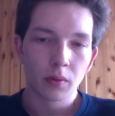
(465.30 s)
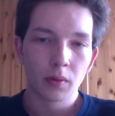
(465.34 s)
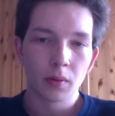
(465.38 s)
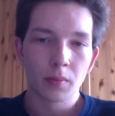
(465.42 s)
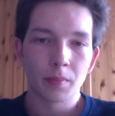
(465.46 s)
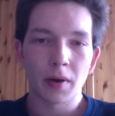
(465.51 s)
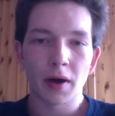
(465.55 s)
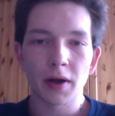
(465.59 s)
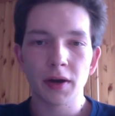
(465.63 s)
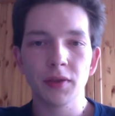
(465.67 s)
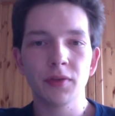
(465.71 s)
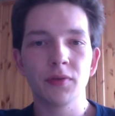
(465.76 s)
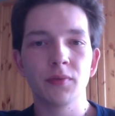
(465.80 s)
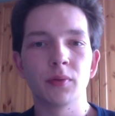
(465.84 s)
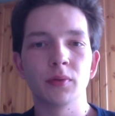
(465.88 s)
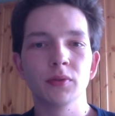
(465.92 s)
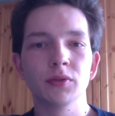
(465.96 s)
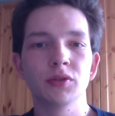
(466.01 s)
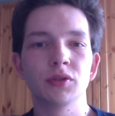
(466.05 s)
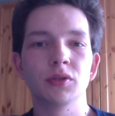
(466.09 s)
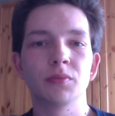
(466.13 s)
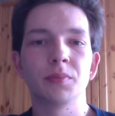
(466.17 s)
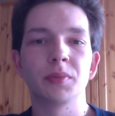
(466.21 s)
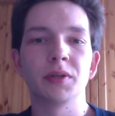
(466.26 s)
body throws
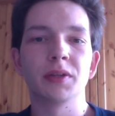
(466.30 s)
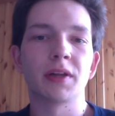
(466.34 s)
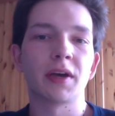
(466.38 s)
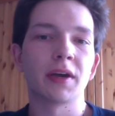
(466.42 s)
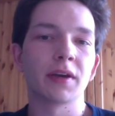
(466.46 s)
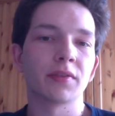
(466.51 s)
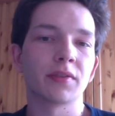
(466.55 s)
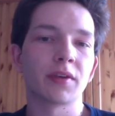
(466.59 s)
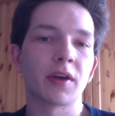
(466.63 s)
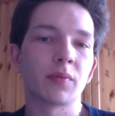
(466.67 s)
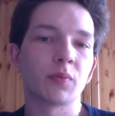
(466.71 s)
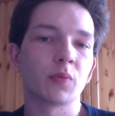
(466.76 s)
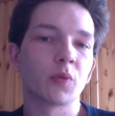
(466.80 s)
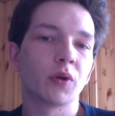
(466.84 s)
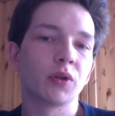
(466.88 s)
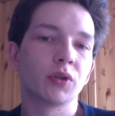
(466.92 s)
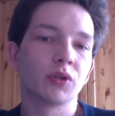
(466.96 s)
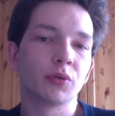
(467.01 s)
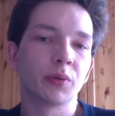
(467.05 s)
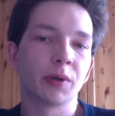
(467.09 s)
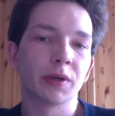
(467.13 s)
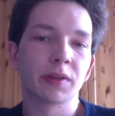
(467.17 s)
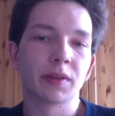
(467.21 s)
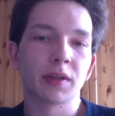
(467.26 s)
should be like that one
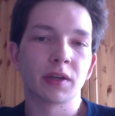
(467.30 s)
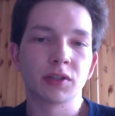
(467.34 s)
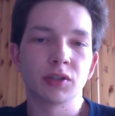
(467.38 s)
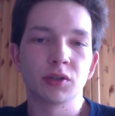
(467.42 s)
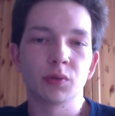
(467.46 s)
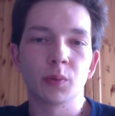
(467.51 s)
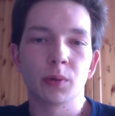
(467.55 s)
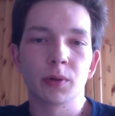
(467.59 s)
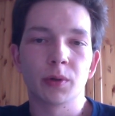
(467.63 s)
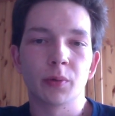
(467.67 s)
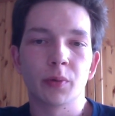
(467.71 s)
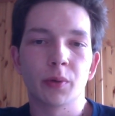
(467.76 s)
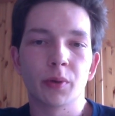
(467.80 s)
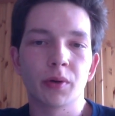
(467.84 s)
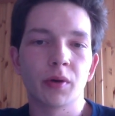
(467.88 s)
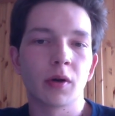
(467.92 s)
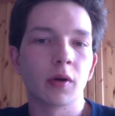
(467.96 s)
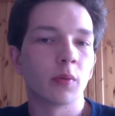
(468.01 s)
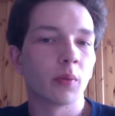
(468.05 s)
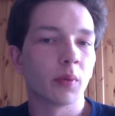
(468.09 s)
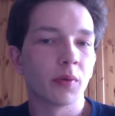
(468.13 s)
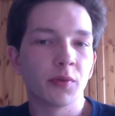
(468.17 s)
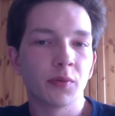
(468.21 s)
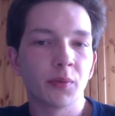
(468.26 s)
trick that you want to work
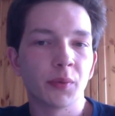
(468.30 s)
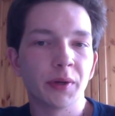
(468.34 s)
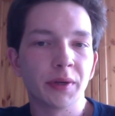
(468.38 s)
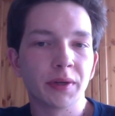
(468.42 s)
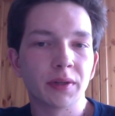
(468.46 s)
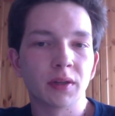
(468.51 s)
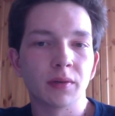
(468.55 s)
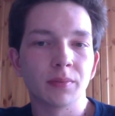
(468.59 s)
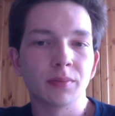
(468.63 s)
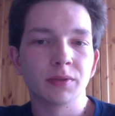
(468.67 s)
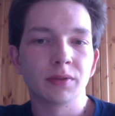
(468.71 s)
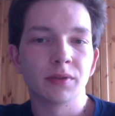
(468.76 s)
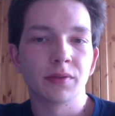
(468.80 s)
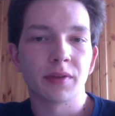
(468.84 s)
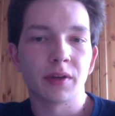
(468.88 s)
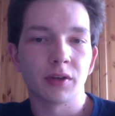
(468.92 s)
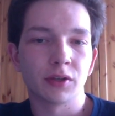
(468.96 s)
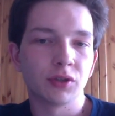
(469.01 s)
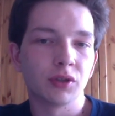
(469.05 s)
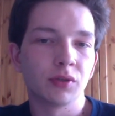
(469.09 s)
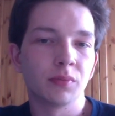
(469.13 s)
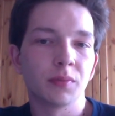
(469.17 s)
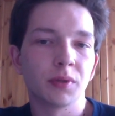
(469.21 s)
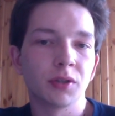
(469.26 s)
on with 3 clubs. There
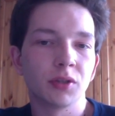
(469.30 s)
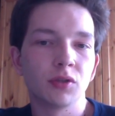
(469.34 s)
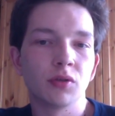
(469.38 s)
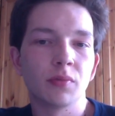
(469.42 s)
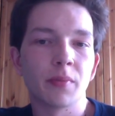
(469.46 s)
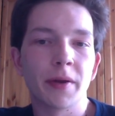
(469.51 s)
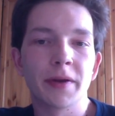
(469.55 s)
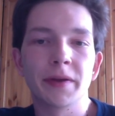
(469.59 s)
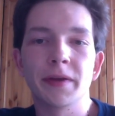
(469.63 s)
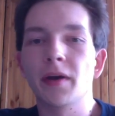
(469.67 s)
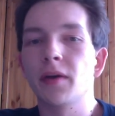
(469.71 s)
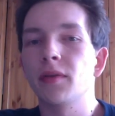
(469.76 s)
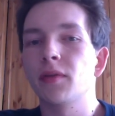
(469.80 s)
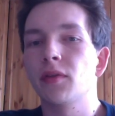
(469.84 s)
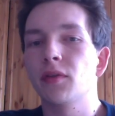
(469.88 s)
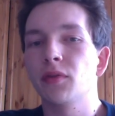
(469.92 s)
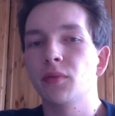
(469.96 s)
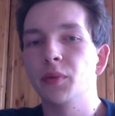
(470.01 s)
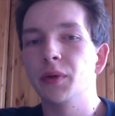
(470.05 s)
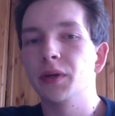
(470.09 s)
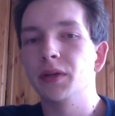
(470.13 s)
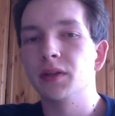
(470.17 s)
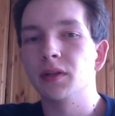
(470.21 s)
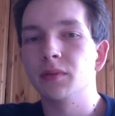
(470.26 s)
shouldn't be too many other
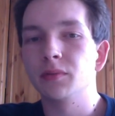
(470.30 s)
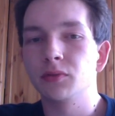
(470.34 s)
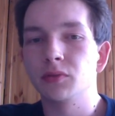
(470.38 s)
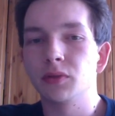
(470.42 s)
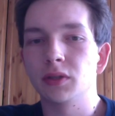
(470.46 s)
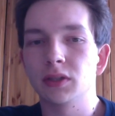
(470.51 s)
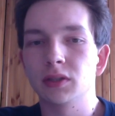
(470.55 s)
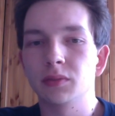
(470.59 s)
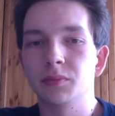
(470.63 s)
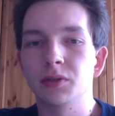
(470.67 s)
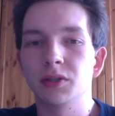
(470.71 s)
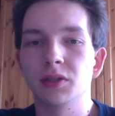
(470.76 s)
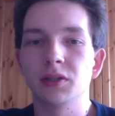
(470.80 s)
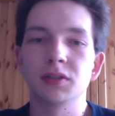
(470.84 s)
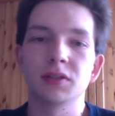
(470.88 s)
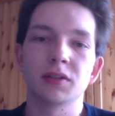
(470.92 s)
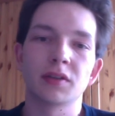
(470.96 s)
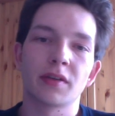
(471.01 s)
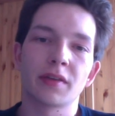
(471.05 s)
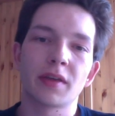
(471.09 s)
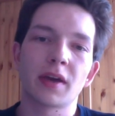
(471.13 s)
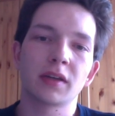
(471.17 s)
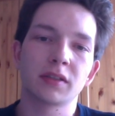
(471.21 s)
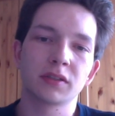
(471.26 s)
3-club tricks, because
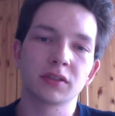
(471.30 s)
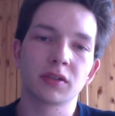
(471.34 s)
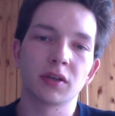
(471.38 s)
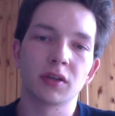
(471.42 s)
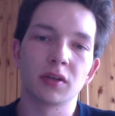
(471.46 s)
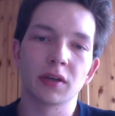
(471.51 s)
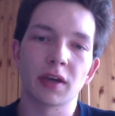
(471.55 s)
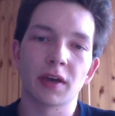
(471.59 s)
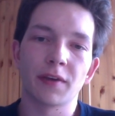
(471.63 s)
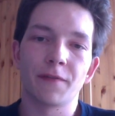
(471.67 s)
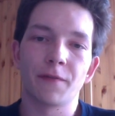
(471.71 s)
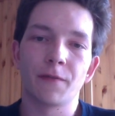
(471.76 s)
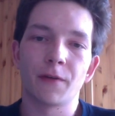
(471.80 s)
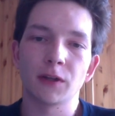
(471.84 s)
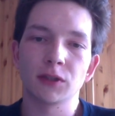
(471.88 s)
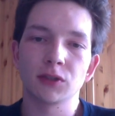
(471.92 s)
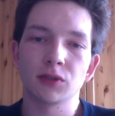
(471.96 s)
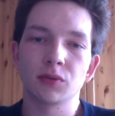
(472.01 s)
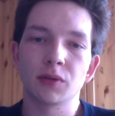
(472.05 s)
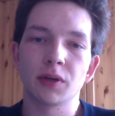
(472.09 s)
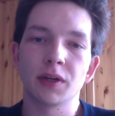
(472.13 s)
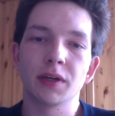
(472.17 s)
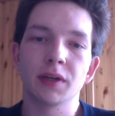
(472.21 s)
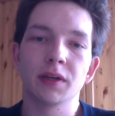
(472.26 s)
that's gonna get
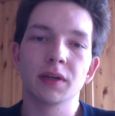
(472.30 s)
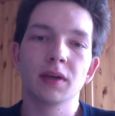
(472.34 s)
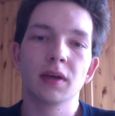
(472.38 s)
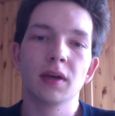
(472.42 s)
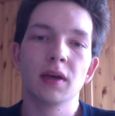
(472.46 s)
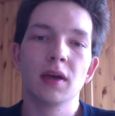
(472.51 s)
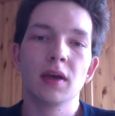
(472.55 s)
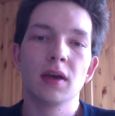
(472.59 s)
frustrating.